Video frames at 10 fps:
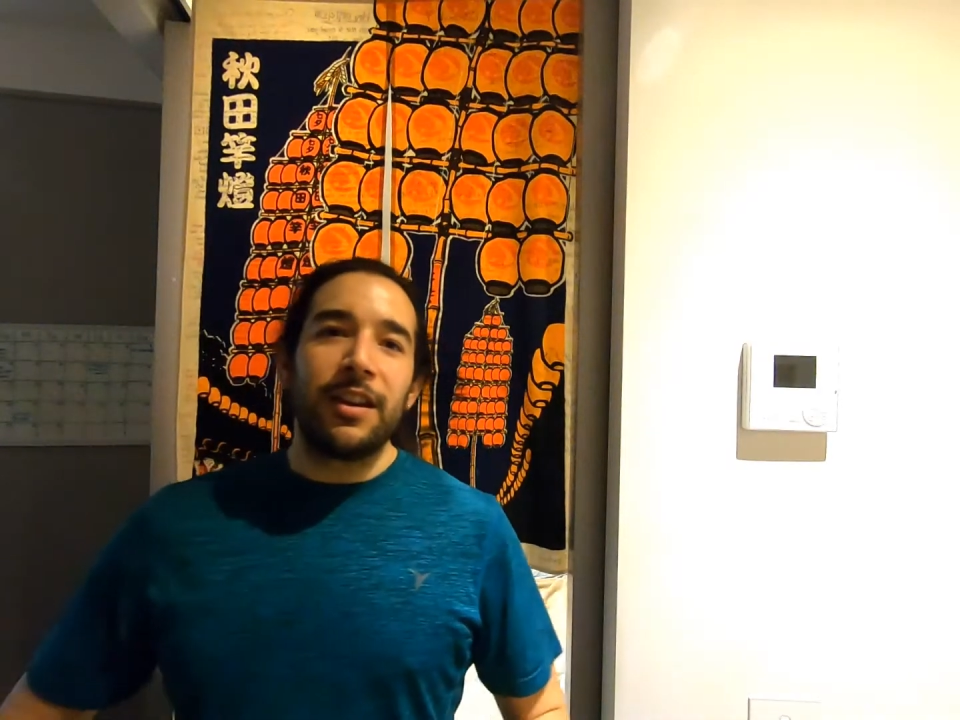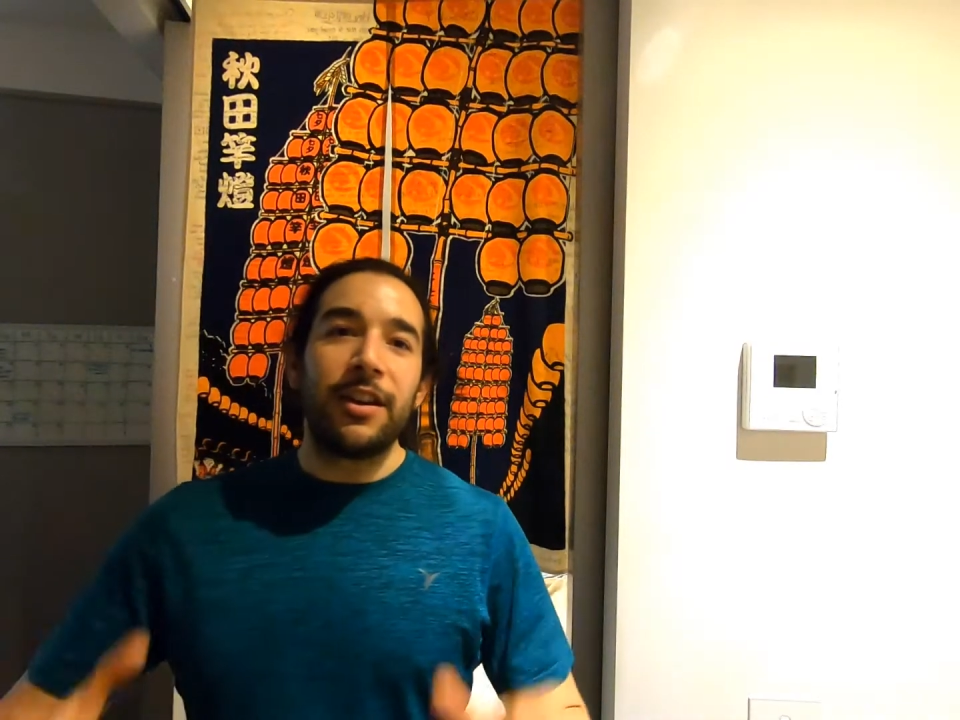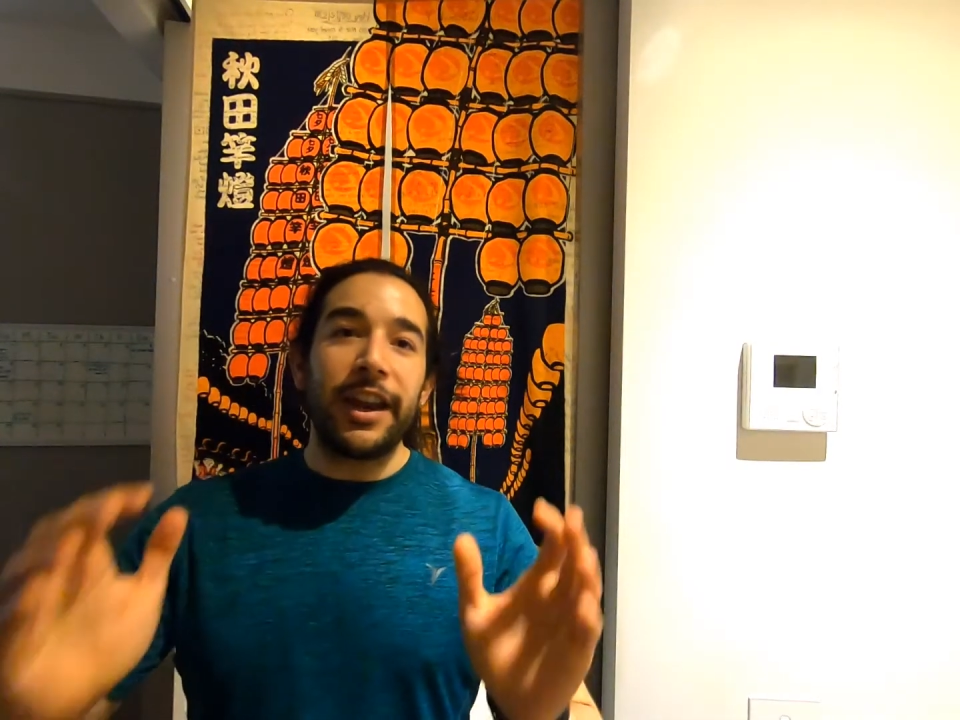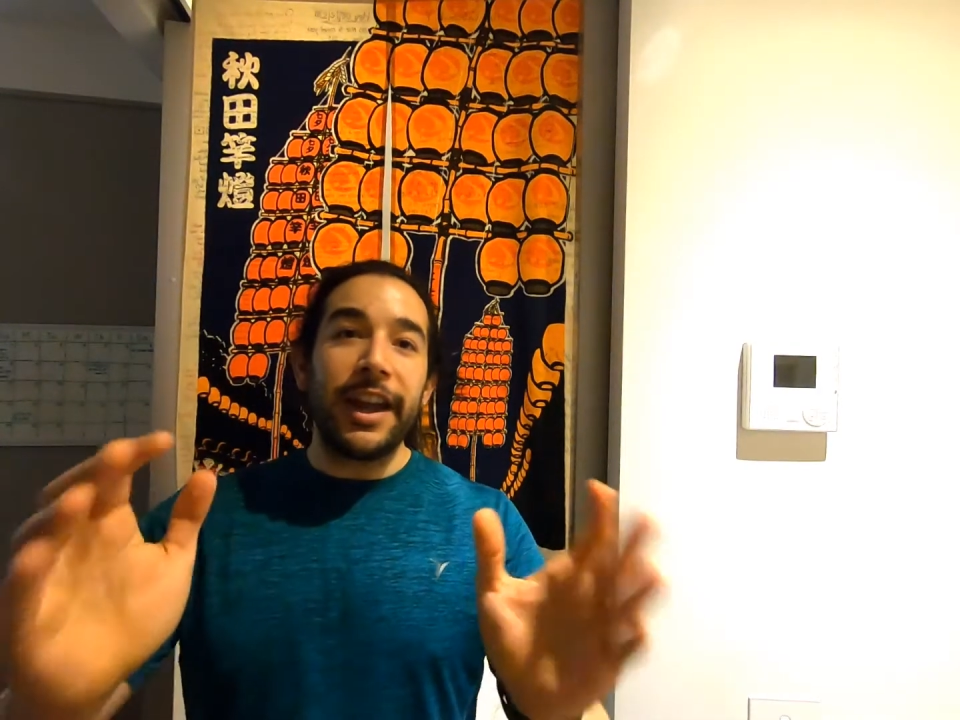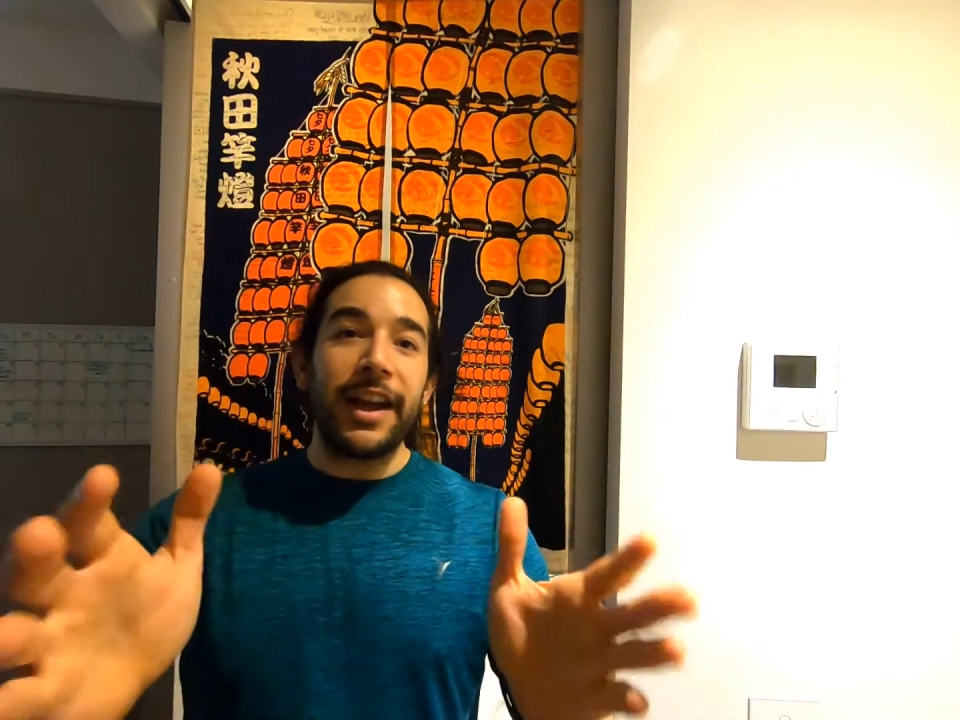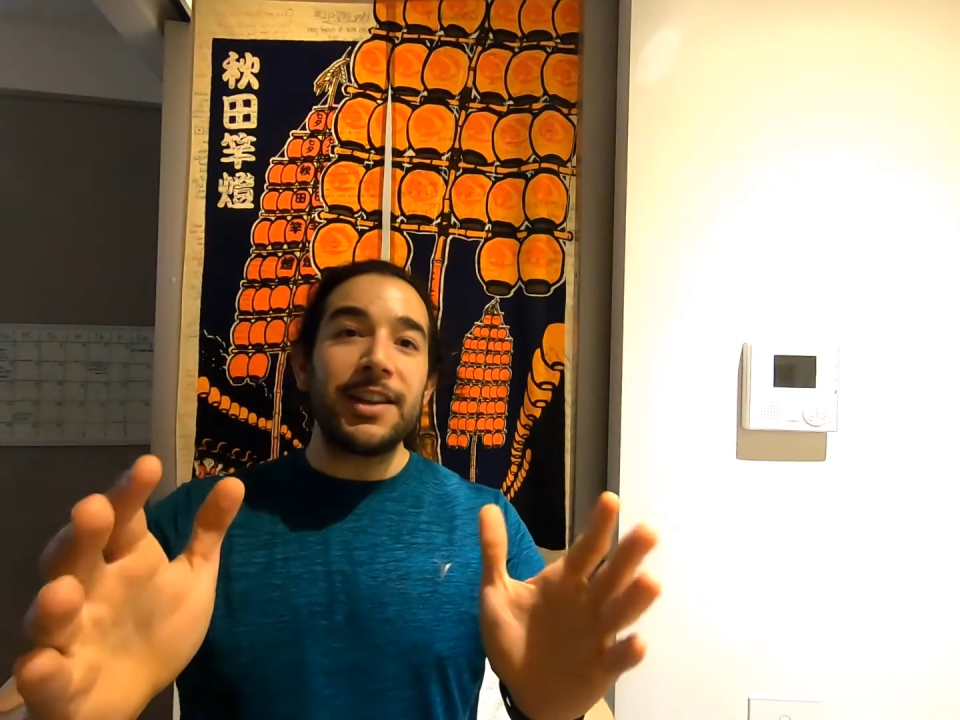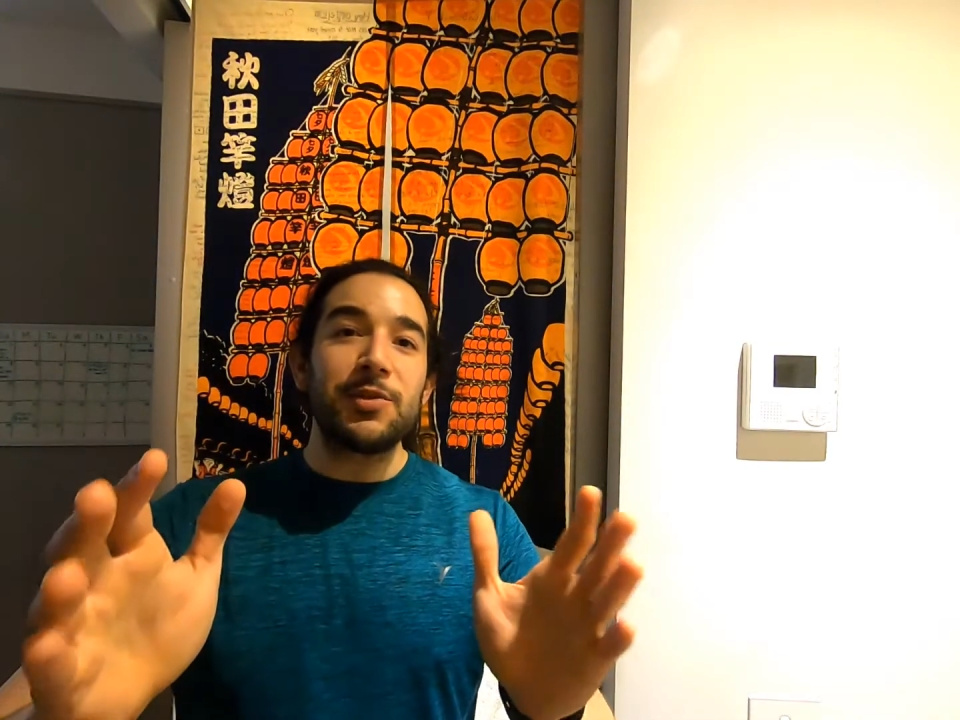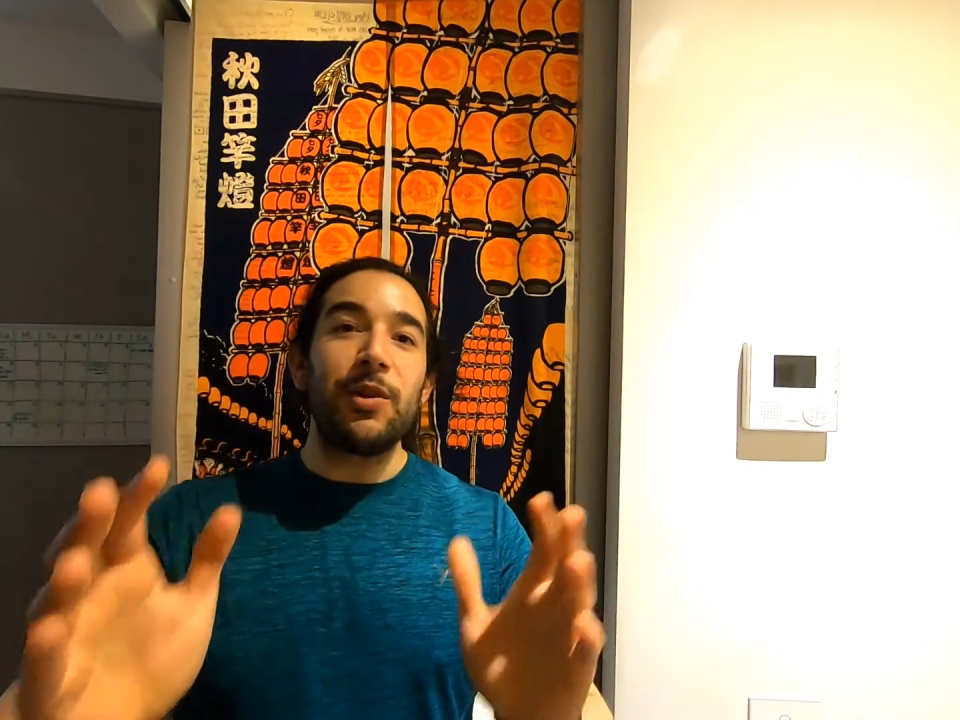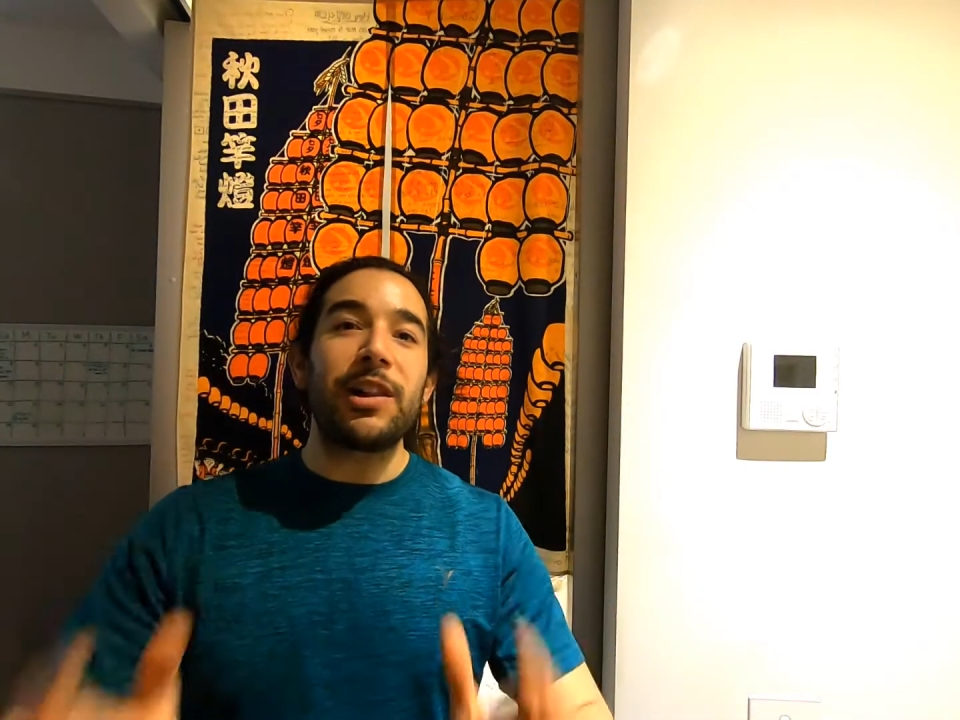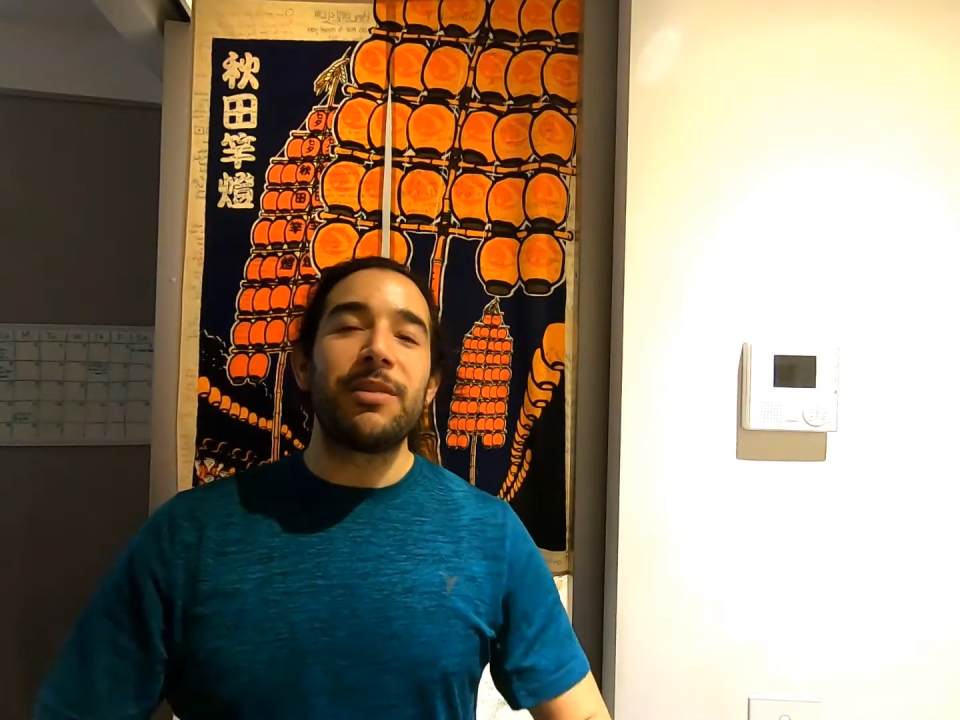G'day
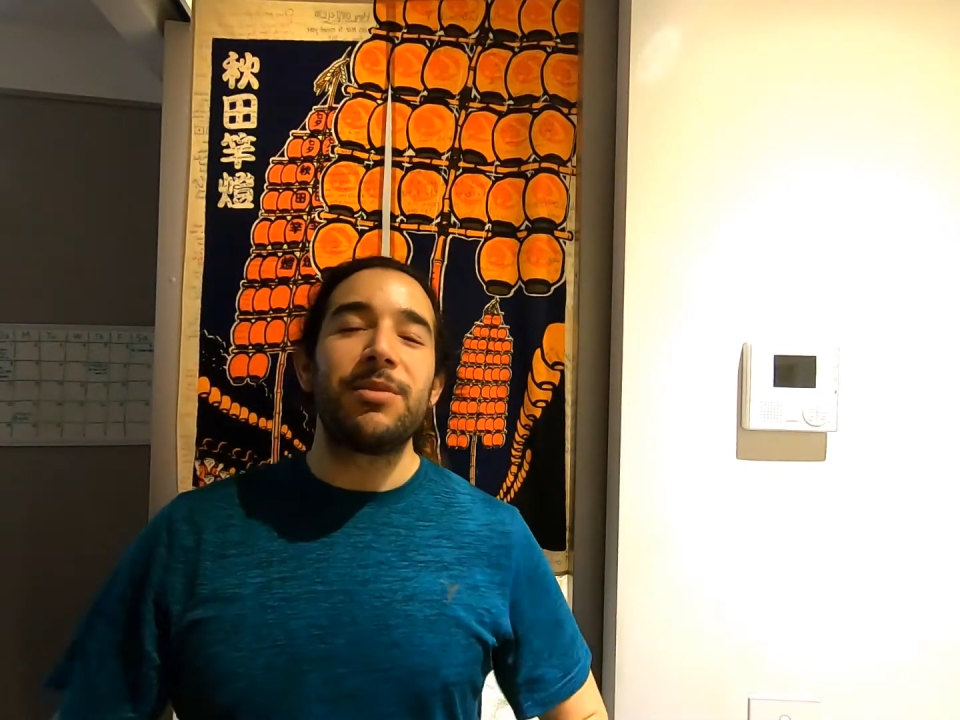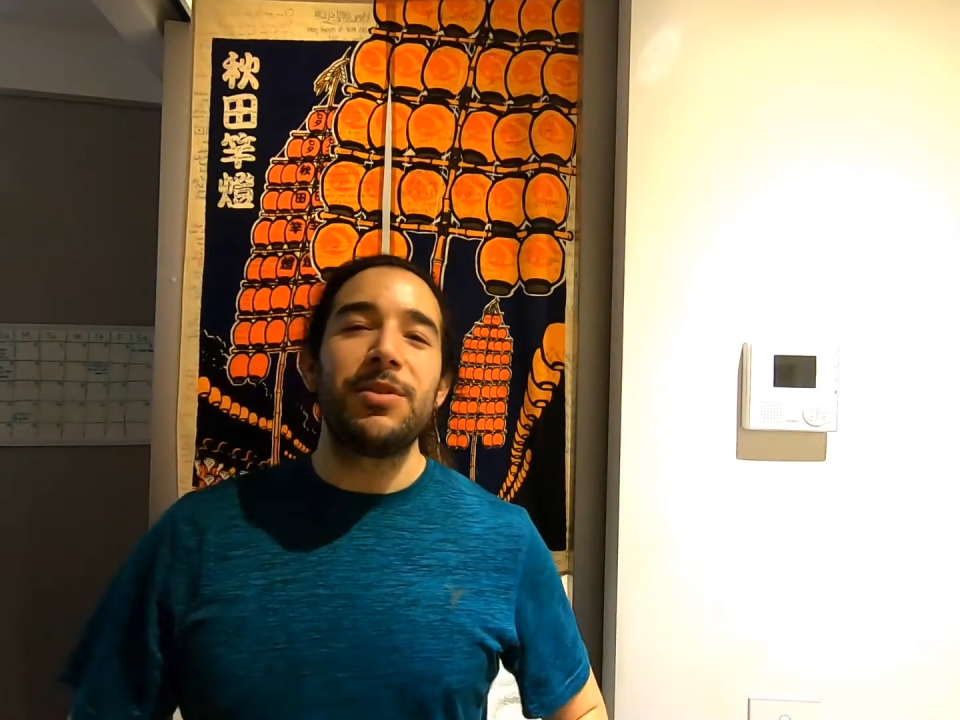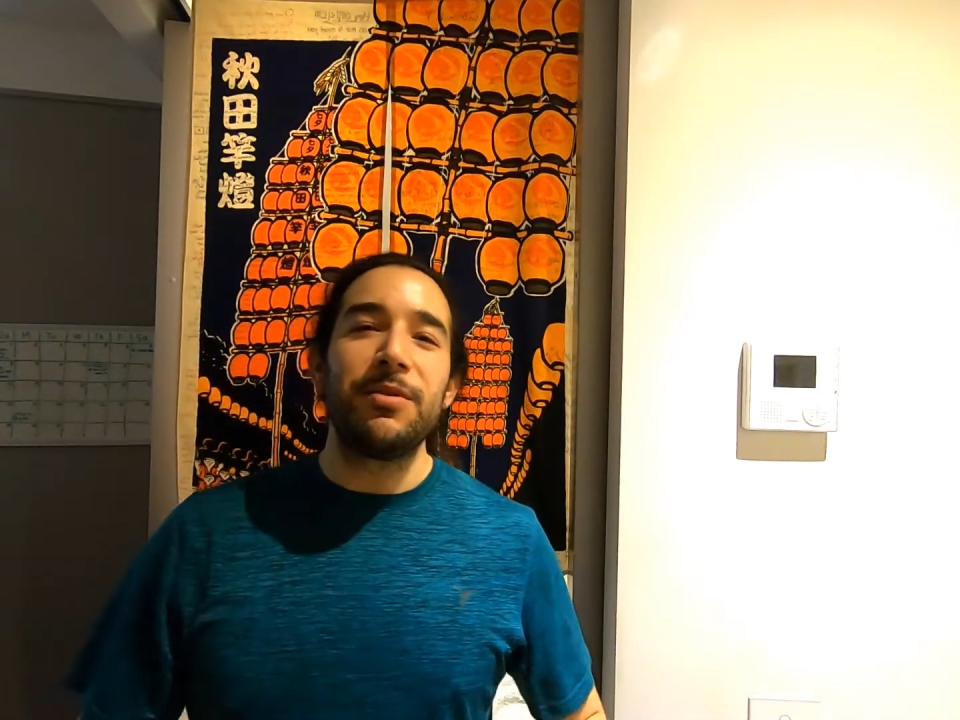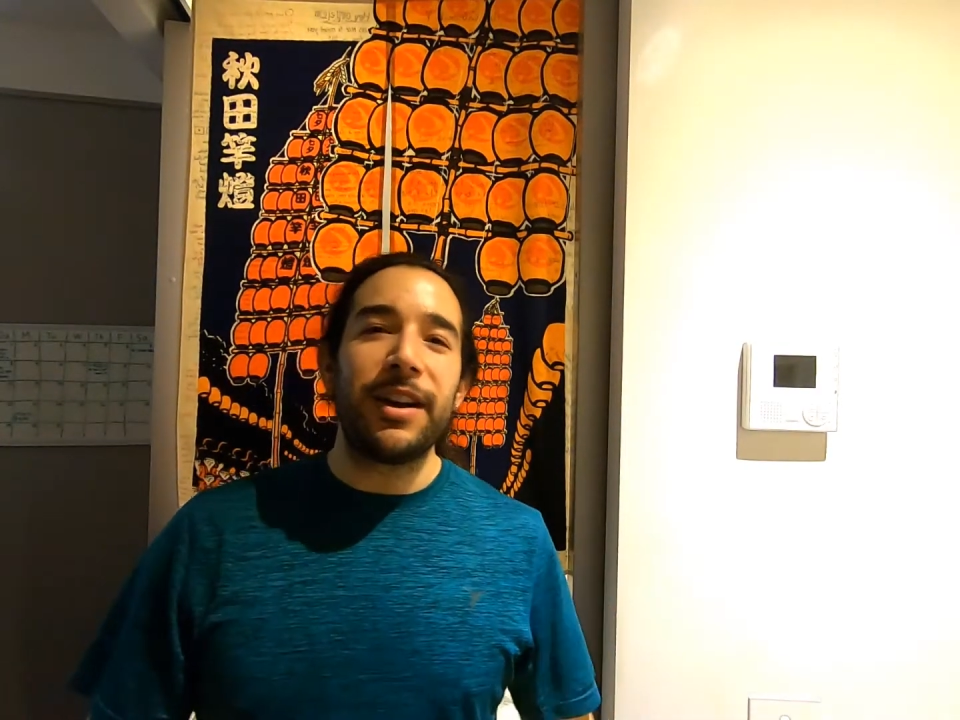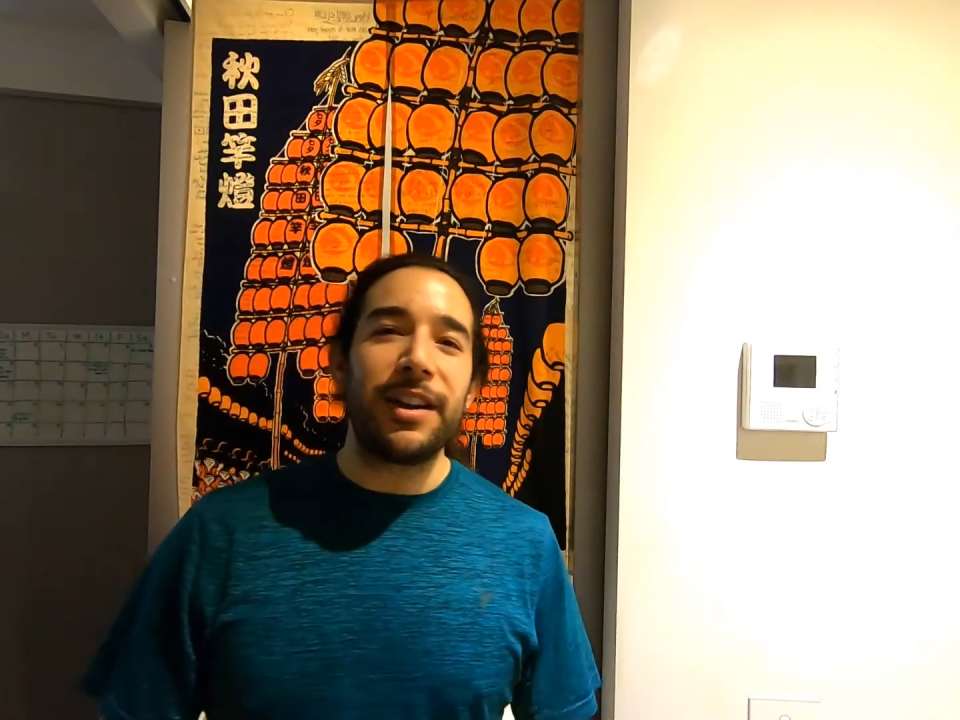guys, welcome to